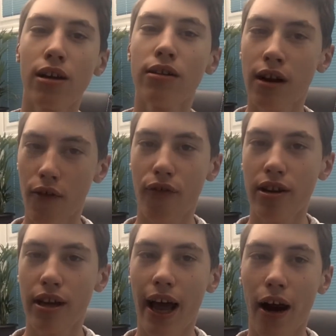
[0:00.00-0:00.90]

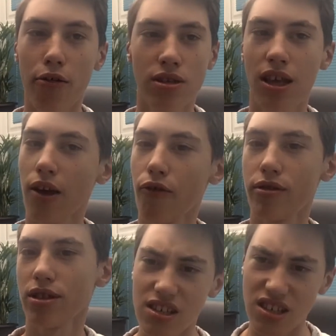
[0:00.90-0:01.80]
nothing else you've
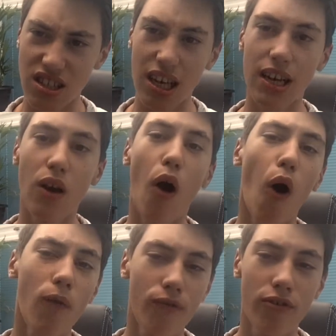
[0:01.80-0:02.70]
seen
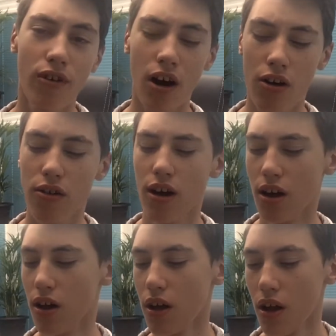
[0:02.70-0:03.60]
on the road,
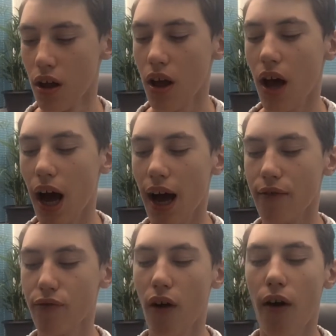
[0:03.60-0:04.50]

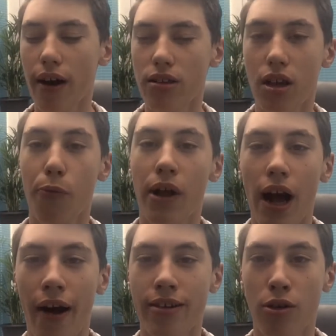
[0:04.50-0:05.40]
and for it to be
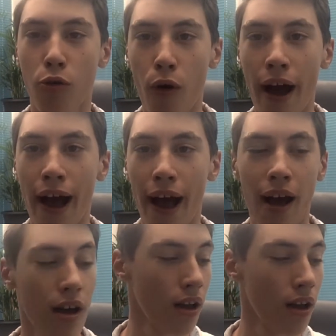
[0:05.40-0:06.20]
as rare